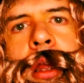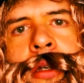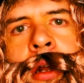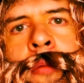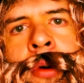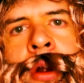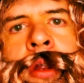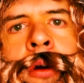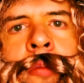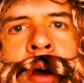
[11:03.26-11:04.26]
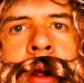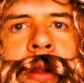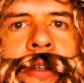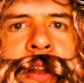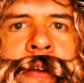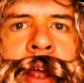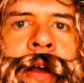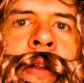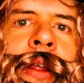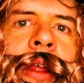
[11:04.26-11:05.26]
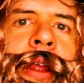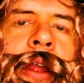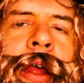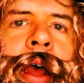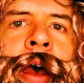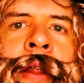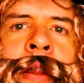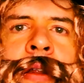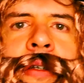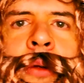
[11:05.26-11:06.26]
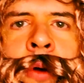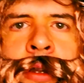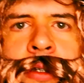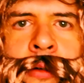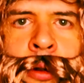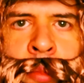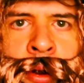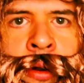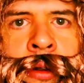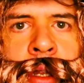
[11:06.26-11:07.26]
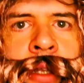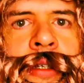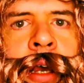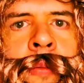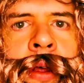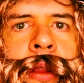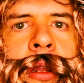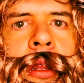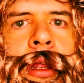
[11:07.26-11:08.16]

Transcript: is going to burn your bar to the ground, and she wants you to burn inside with her.